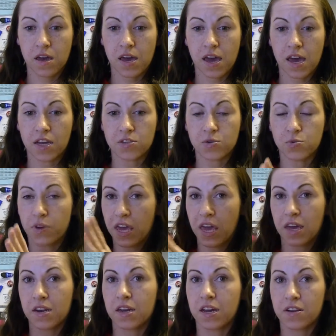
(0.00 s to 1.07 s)
and you
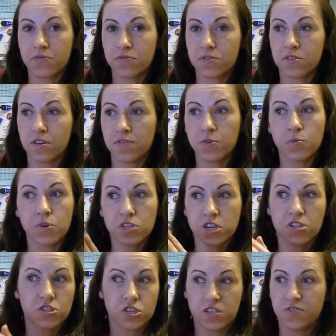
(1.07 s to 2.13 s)
can kind of, if you want
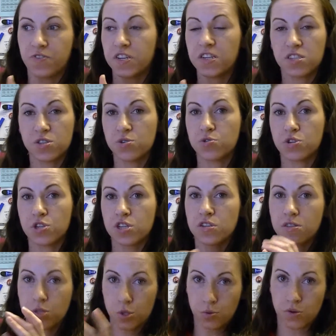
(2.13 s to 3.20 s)
to talk just fitness and
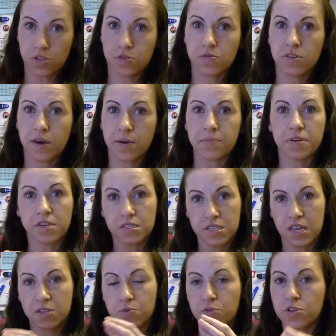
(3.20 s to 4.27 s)
nutrition, you can do that because
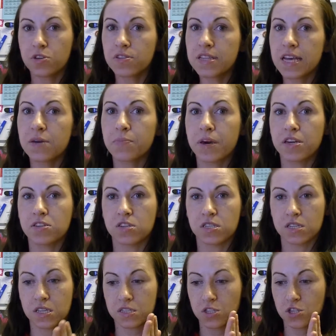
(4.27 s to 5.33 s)
that's what your like page
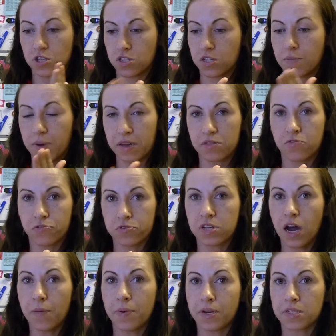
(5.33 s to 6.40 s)
is. It's just about those
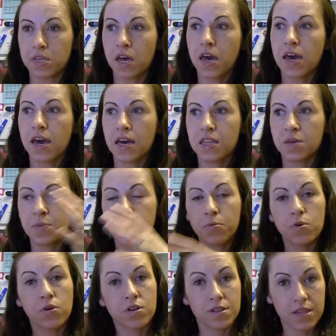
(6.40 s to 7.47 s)
topics. And the people
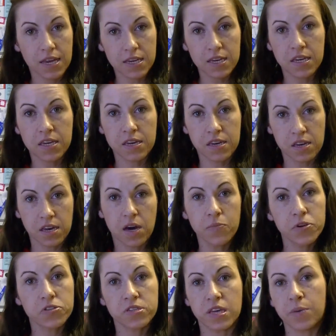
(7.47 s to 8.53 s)
who are liking it and
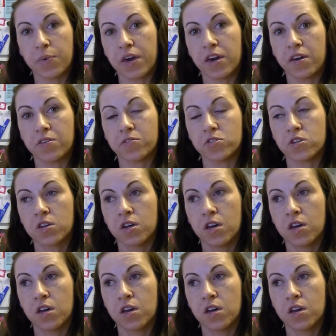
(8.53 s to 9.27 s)
coming to that page